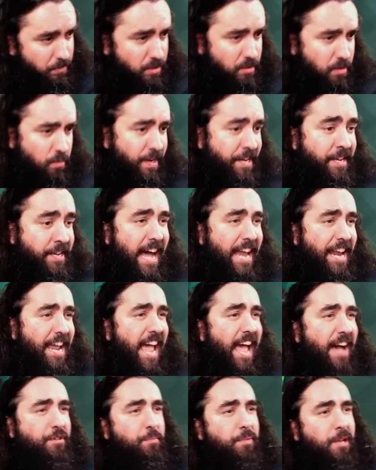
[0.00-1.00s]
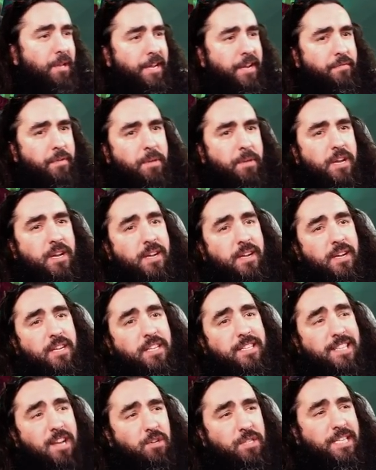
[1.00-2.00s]
So we kind of have to believe him.
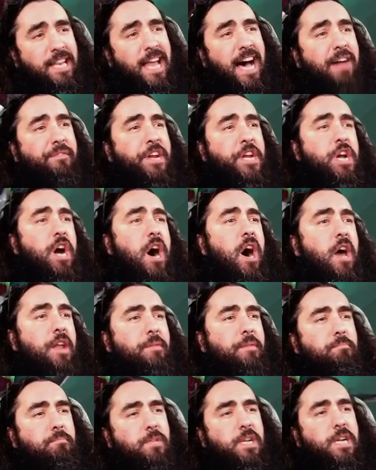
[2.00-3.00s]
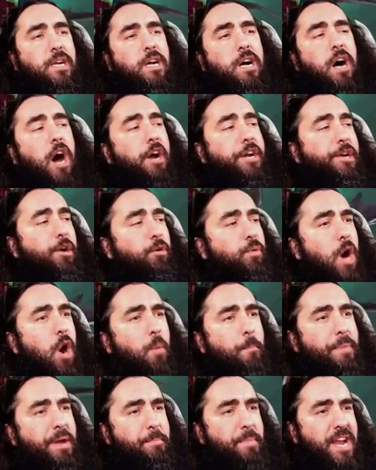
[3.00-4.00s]
So Slavicon, are you
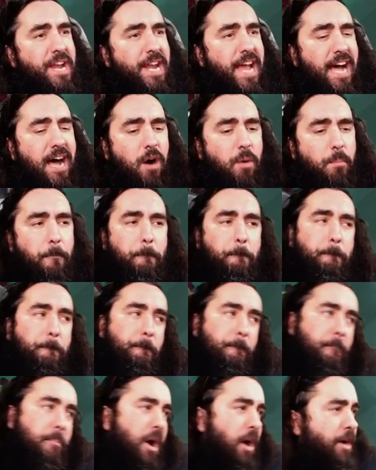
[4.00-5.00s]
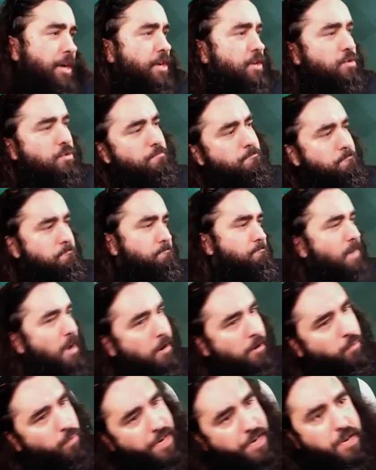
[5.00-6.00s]
roping me now? Are you?
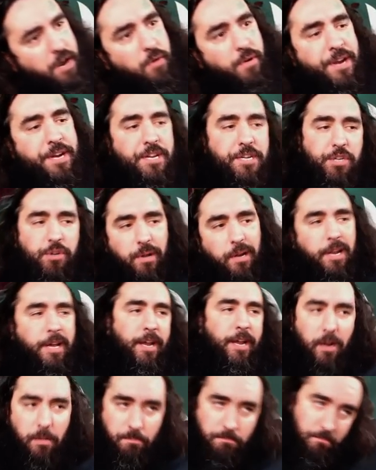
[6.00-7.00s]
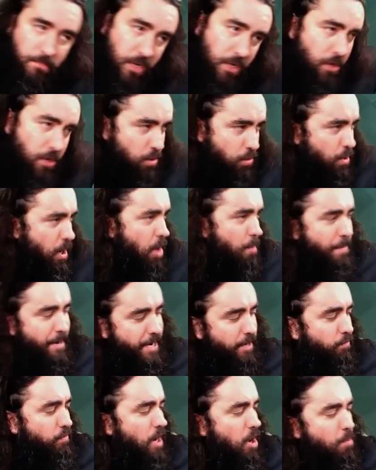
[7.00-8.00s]
Are we going into a little
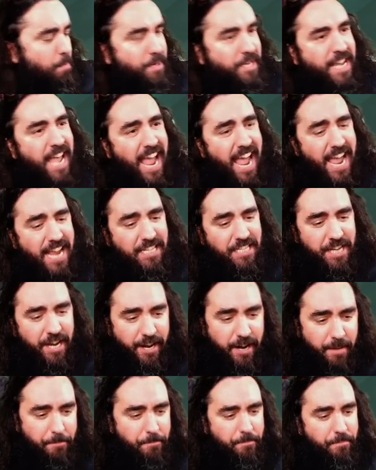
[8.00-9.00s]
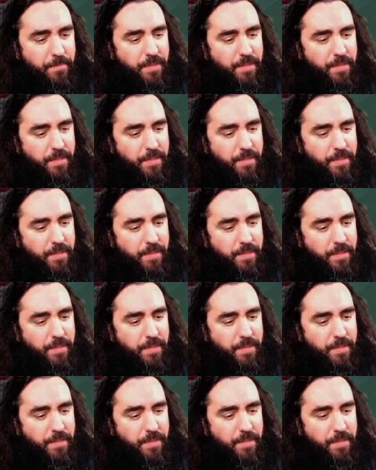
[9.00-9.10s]
ropity rope dance here?